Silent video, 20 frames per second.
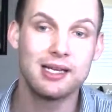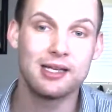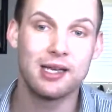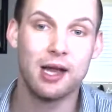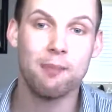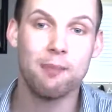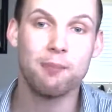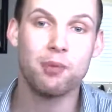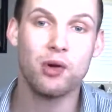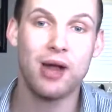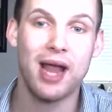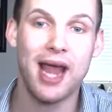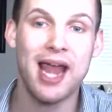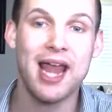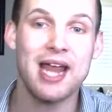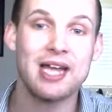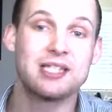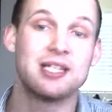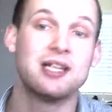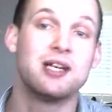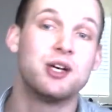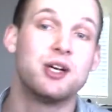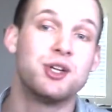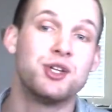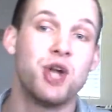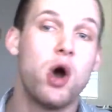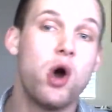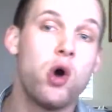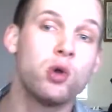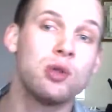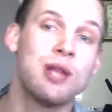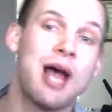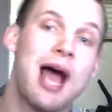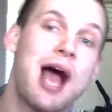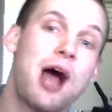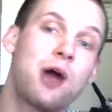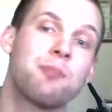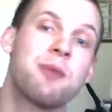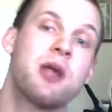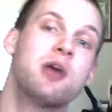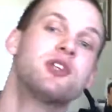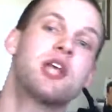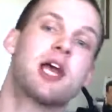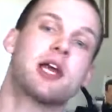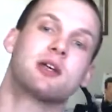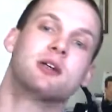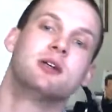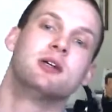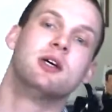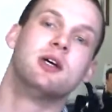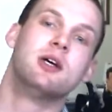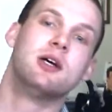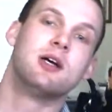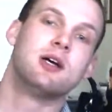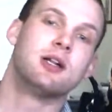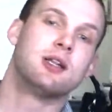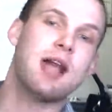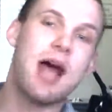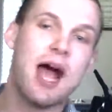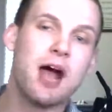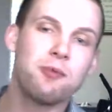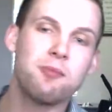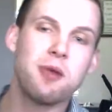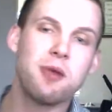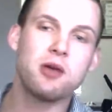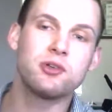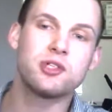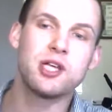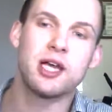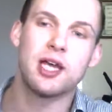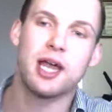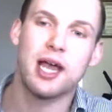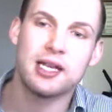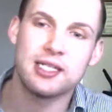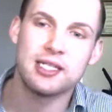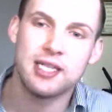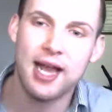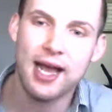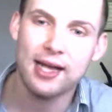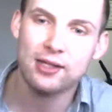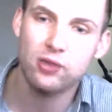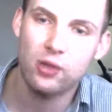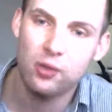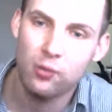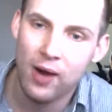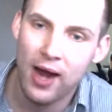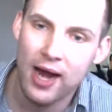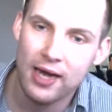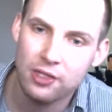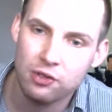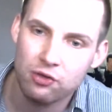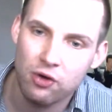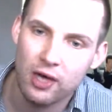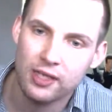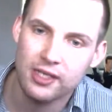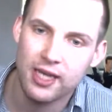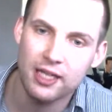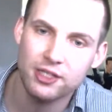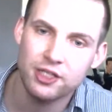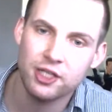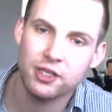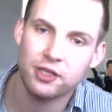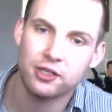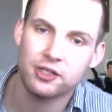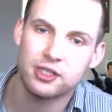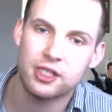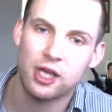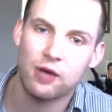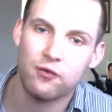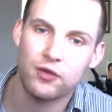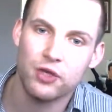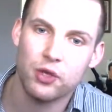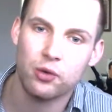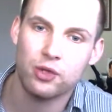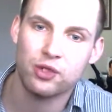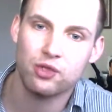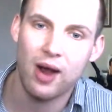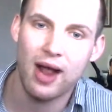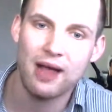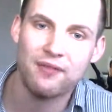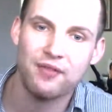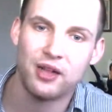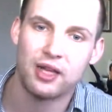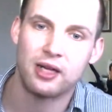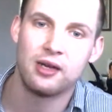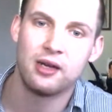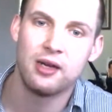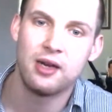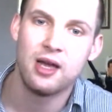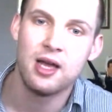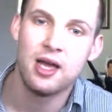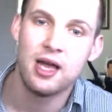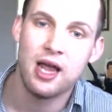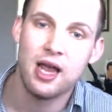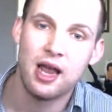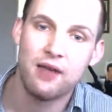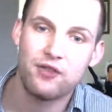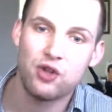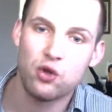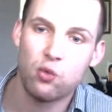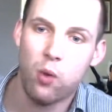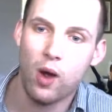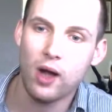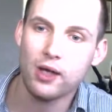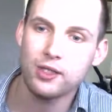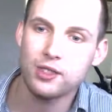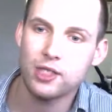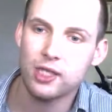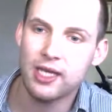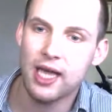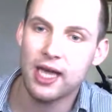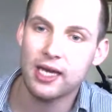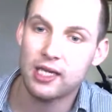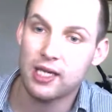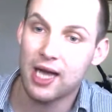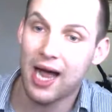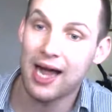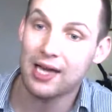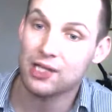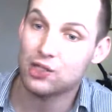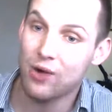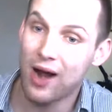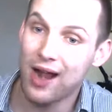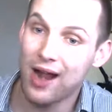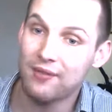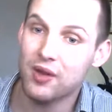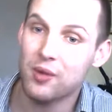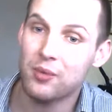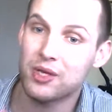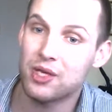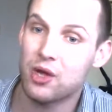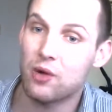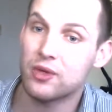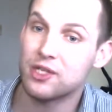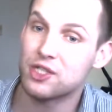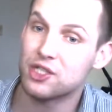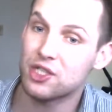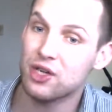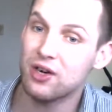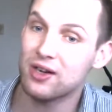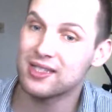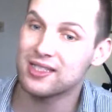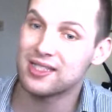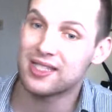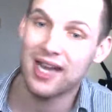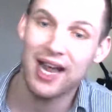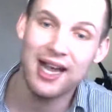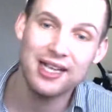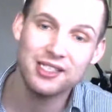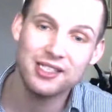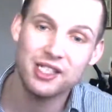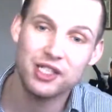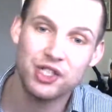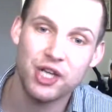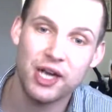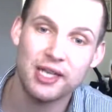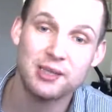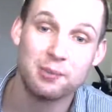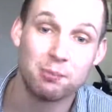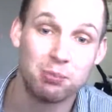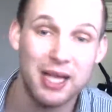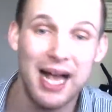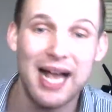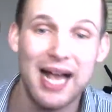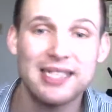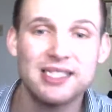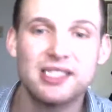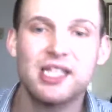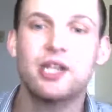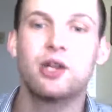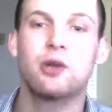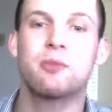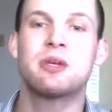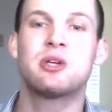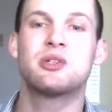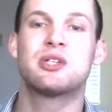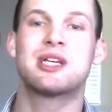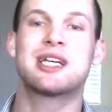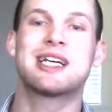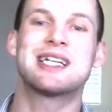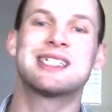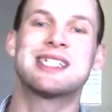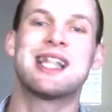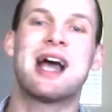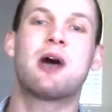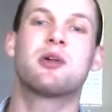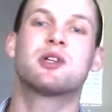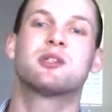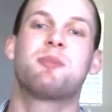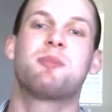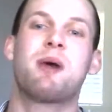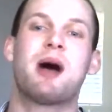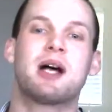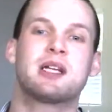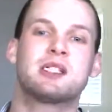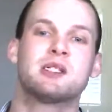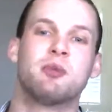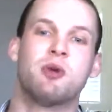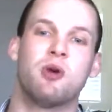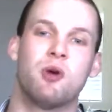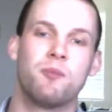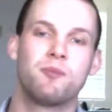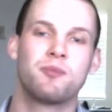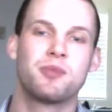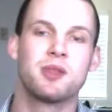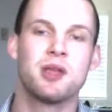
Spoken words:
Number 8, no loud music. Loud music is an excellent way to draw attention to yourself while you are driving. If you want to get caught driving with no insurance, then I suggest blasting your music as loud as possible.